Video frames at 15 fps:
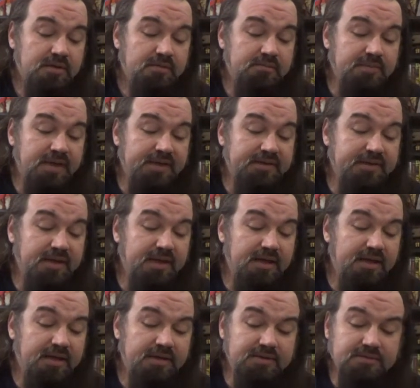But
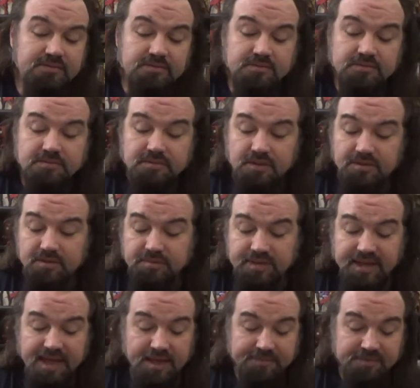
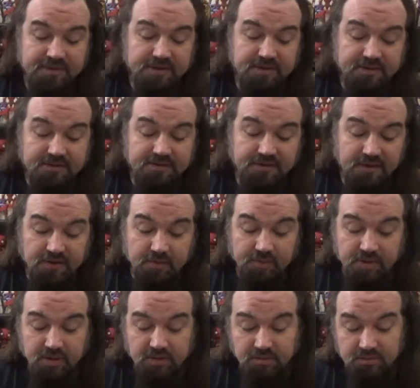notably absent is
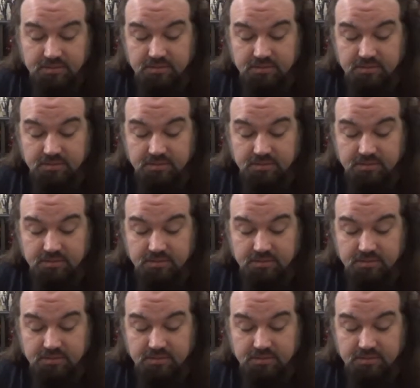Thunderball.